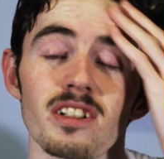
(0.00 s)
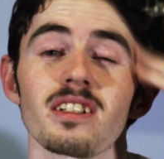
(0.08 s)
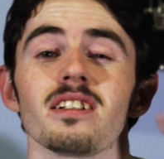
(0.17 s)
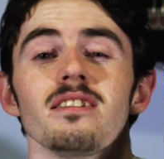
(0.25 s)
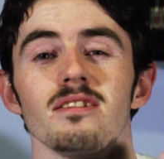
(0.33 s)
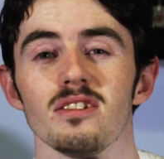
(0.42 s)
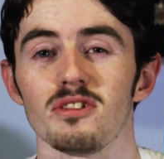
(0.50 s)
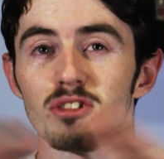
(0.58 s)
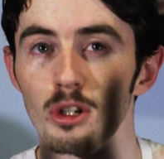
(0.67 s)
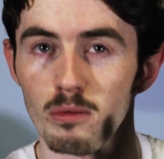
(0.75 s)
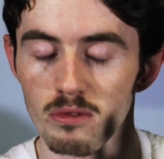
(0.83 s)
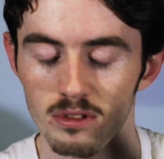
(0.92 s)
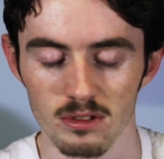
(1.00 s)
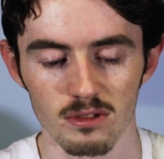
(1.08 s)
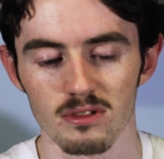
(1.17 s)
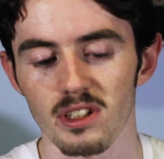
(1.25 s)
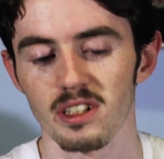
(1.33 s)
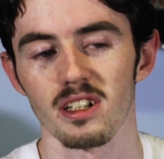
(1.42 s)
Right, don't.
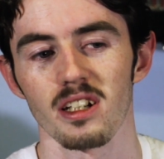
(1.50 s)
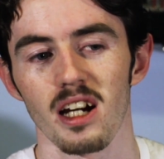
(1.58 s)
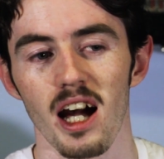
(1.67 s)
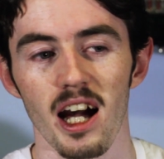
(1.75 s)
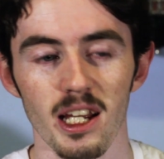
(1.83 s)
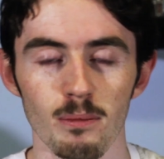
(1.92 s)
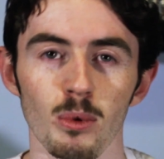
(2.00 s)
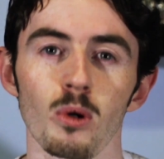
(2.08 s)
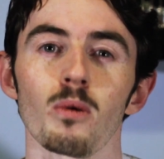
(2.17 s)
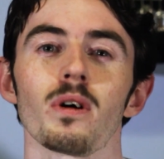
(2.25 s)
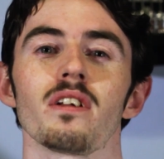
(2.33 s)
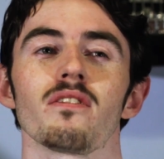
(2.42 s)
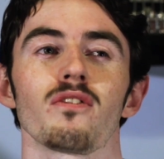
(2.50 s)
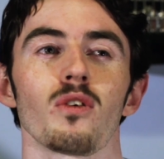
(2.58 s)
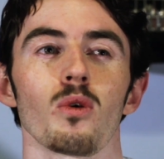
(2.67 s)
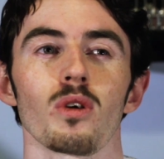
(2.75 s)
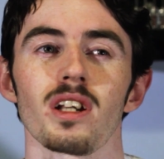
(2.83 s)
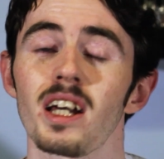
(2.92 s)
Right, I bought one
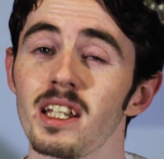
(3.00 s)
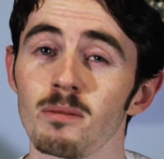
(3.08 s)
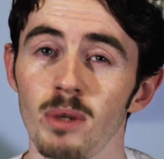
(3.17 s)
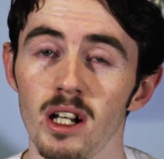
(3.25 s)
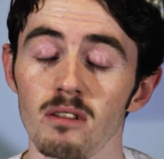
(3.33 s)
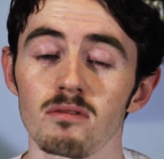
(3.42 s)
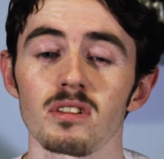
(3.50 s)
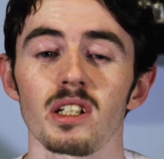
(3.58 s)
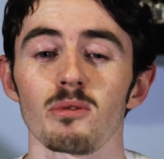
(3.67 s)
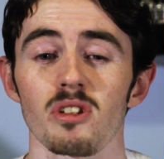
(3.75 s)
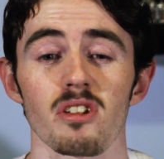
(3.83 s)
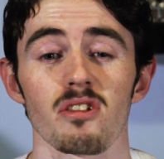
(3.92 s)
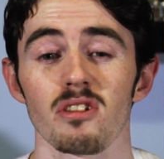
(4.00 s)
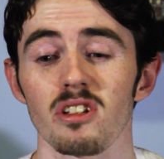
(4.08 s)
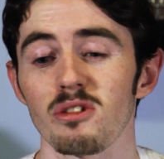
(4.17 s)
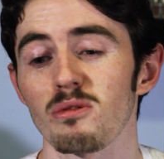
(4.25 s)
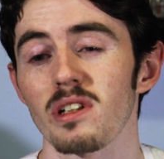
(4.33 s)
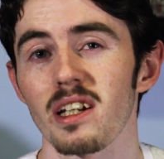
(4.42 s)
for £9. It was a
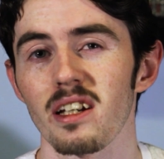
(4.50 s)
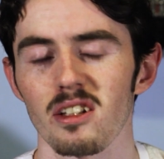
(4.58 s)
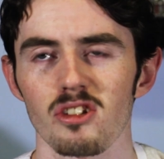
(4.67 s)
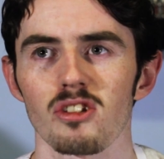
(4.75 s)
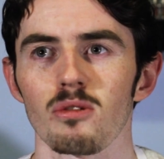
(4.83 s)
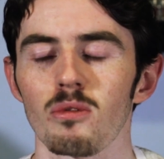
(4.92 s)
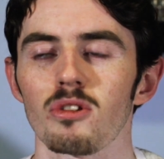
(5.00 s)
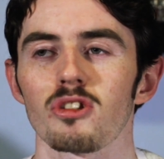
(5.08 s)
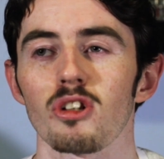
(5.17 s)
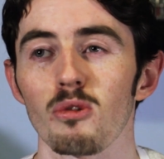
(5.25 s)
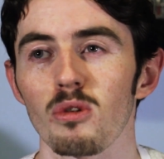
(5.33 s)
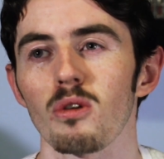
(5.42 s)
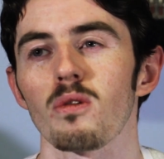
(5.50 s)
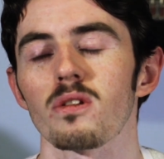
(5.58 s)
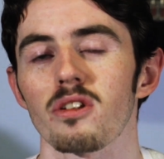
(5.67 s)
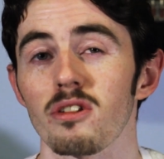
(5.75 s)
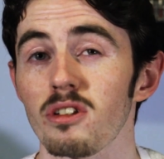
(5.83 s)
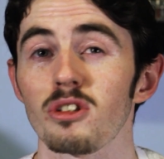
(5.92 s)
32 gig,
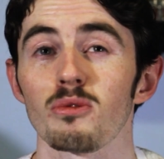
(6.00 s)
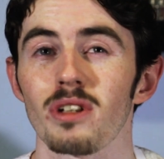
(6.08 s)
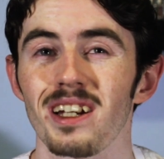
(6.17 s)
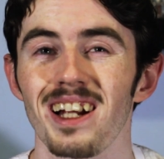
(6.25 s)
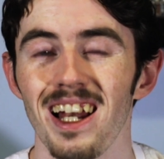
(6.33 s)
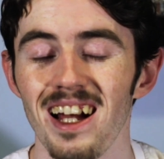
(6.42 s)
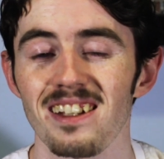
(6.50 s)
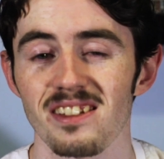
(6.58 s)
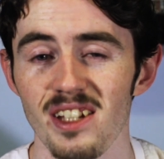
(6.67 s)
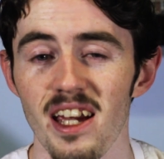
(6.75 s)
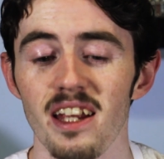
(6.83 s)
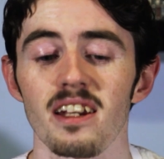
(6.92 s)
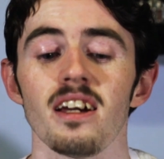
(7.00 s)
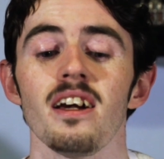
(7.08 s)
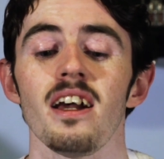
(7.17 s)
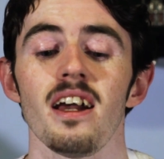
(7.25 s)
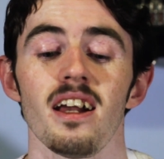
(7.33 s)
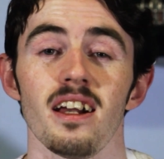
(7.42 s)
so-called 32 gig class 10.
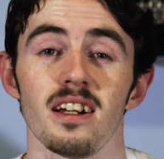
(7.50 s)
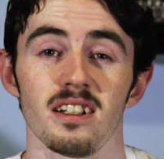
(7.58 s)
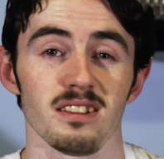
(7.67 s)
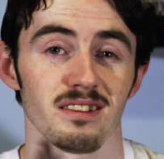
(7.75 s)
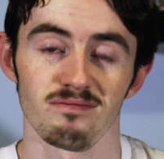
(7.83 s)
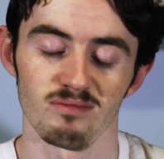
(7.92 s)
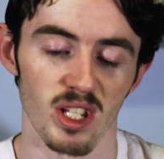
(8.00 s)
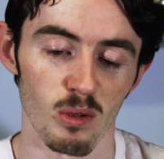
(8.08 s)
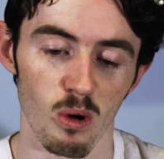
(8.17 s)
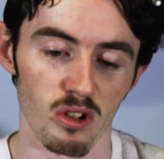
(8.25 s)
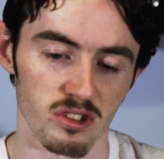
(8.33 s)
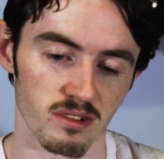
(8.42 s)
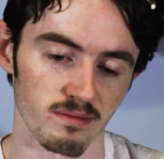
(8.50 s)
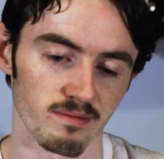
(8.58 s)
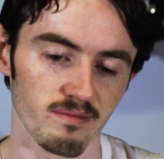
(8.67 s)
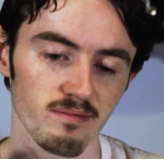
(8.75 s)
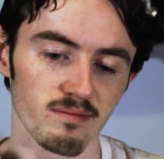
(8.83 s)
It wasn't.